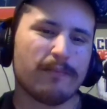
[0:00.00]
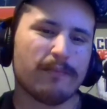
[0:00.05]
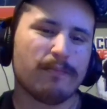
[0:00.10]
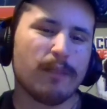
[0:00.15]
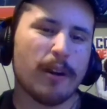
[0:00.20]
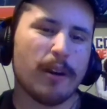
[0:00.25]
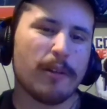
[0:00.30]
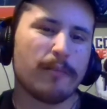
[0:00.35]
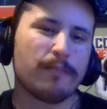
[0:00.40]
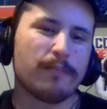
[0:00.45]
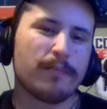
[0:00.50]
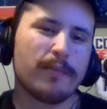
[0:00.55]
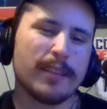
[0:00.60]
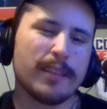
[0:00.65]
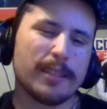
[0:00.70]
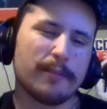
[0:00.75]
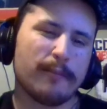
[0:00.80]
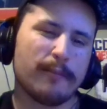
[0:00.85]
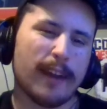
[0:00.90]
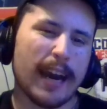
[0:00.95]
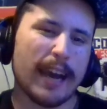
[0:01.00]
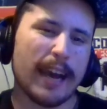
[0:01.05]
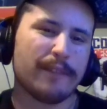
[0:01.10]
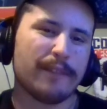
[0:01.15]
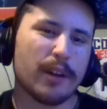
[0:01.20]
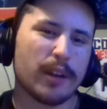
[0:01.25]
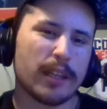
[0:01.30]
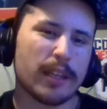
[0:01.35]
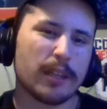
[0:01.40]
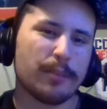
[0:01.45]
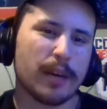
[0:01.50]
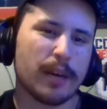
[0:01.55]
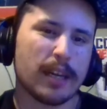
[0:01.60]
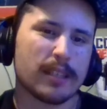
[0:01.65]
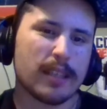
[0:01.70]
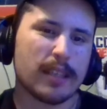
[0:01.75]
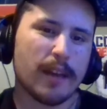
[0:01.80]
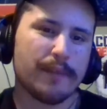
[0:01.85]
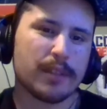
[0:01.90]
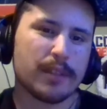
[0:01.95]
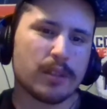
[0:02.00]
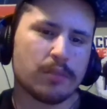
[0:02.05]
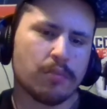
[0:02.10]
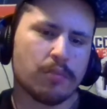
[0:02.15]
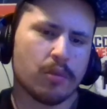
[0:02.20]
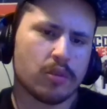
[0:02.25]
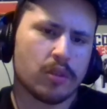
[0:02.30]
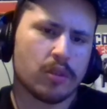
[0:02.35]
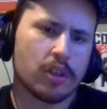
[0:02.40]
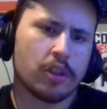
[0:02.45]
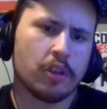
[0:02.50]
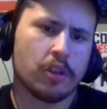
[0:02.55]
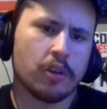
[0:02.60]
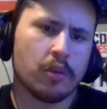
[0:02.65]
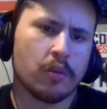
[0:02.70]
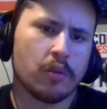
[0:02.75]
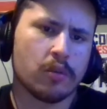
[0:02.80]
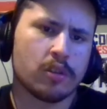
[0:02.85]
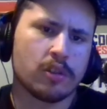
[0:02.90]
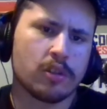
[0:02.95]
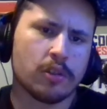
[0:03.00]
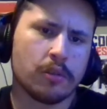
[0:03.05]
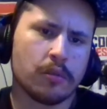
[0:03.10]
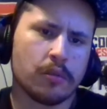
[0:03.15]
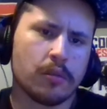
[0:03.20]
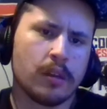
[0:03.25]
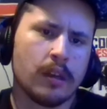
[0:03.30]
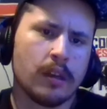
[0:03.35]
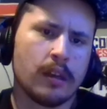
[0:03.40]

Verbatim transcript: Well, reason why I felt at the box office is mostly due to